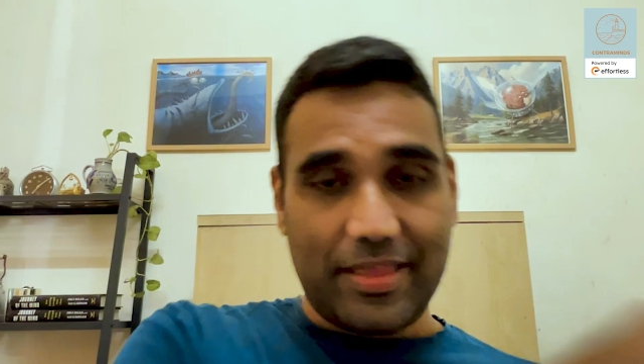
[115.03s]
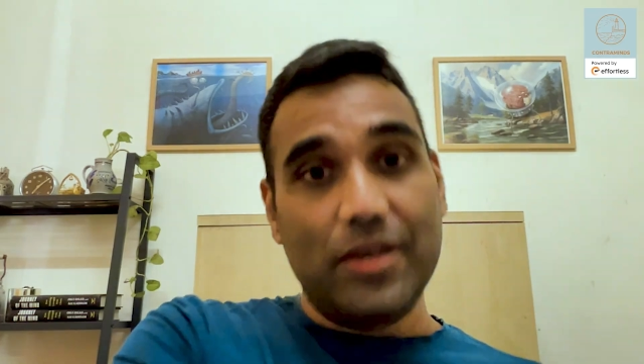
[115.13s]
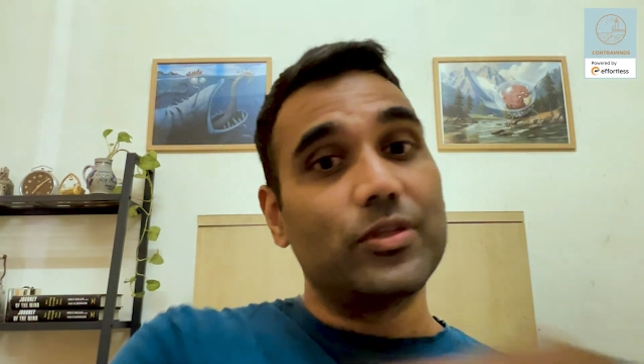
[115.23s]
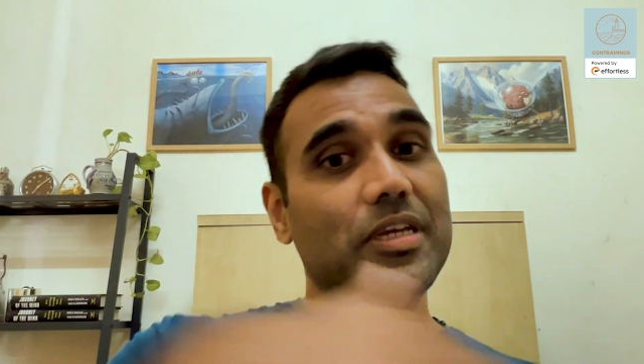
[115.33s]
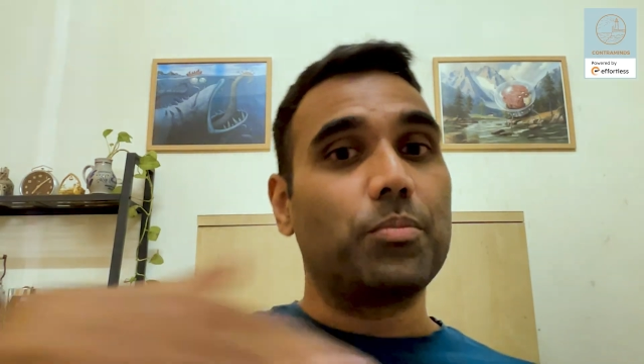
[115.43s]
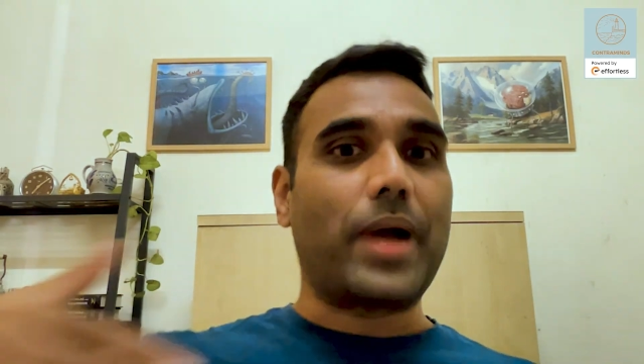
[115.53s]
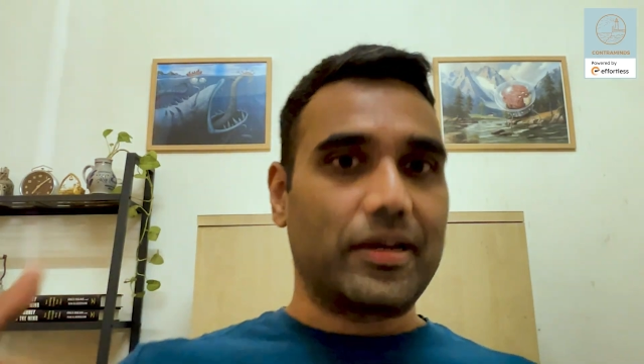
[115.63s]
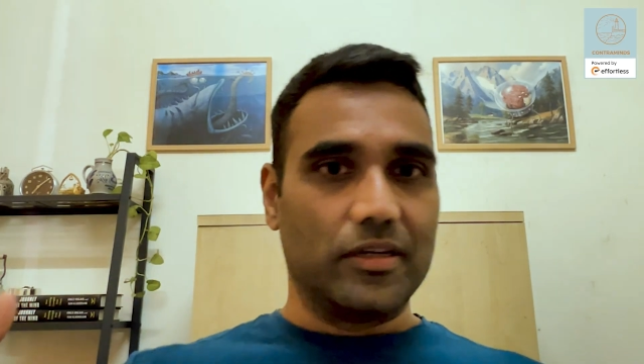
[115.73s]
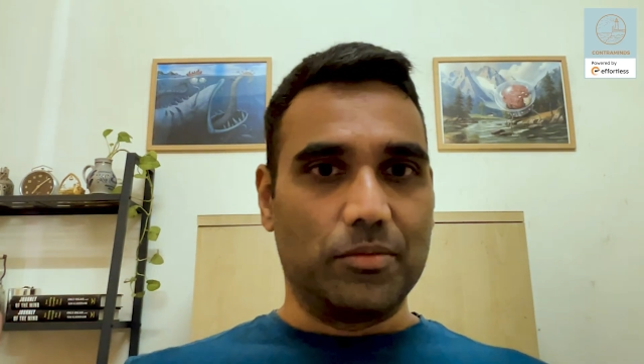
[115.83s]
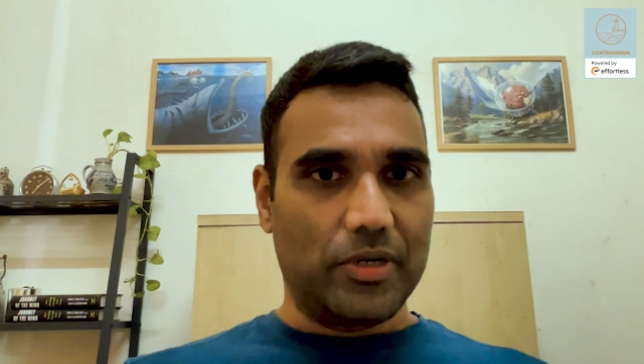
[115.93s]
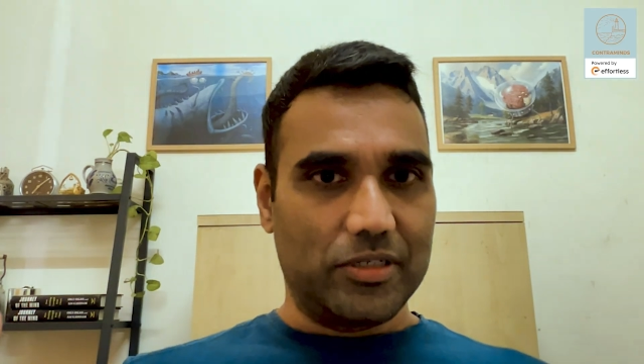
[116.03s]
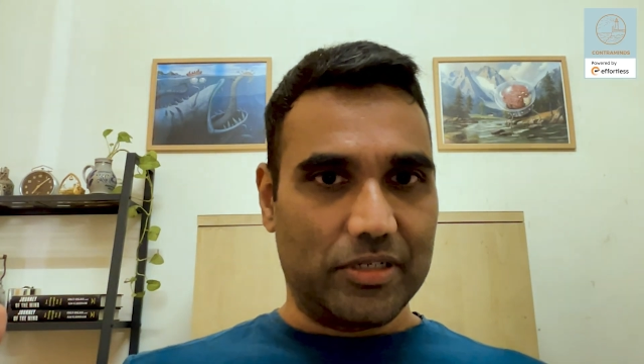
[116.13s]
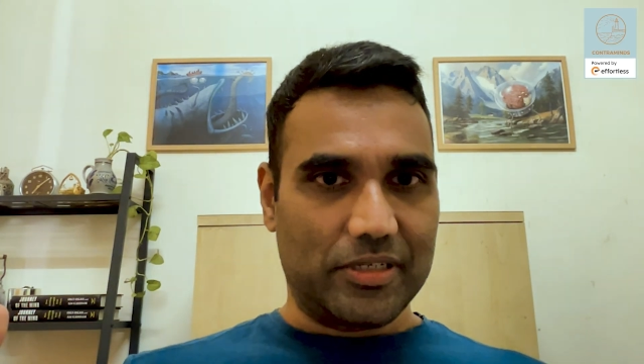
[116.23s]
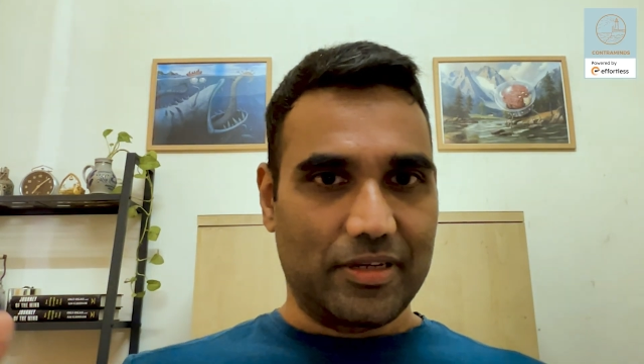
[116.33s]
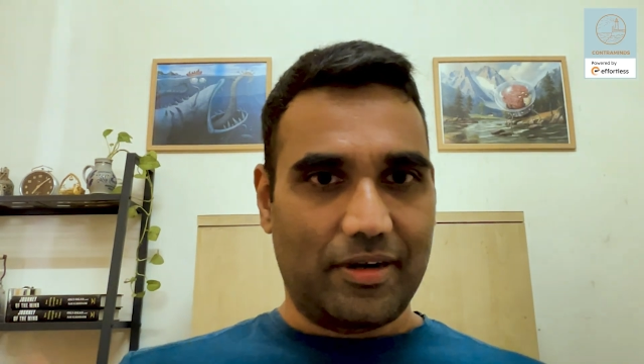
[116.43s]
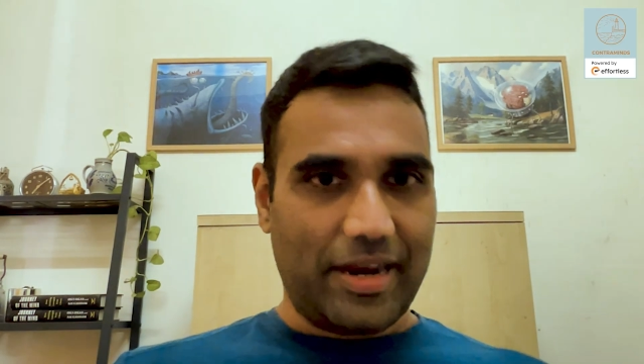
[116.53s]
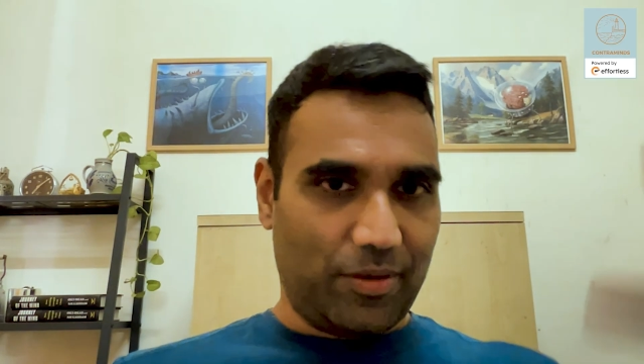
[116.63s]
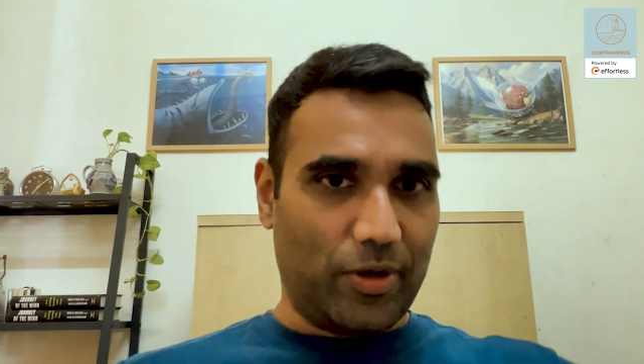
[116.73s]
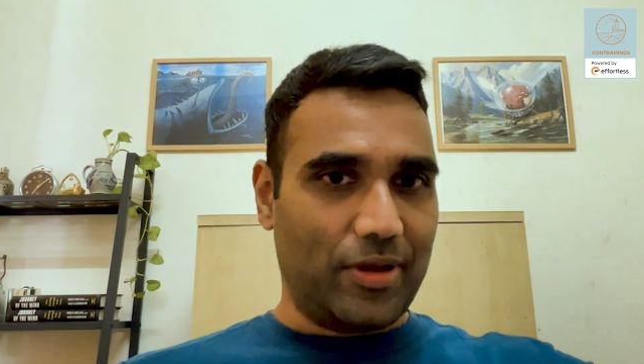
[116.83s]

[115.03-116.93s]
And then you see a pattern emerges, right?